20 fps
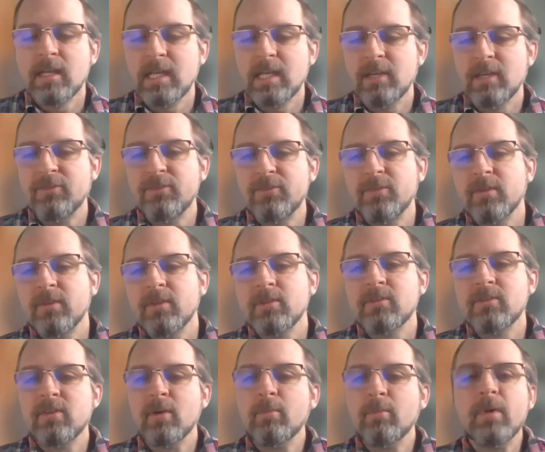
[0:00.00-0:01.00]
If
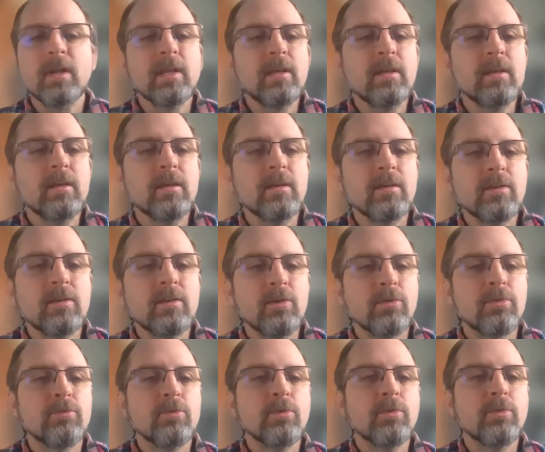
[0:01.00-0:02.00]
somebody, you know,
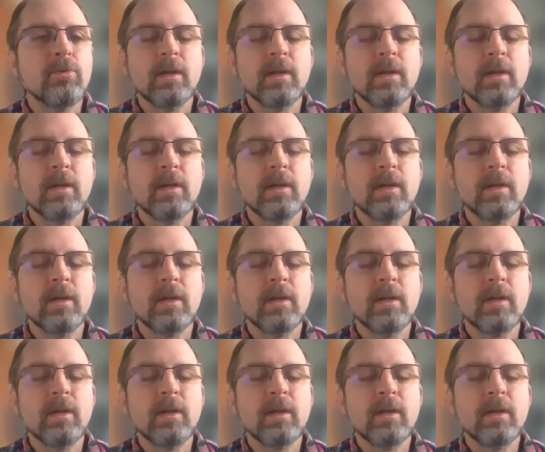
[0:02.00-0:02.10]
through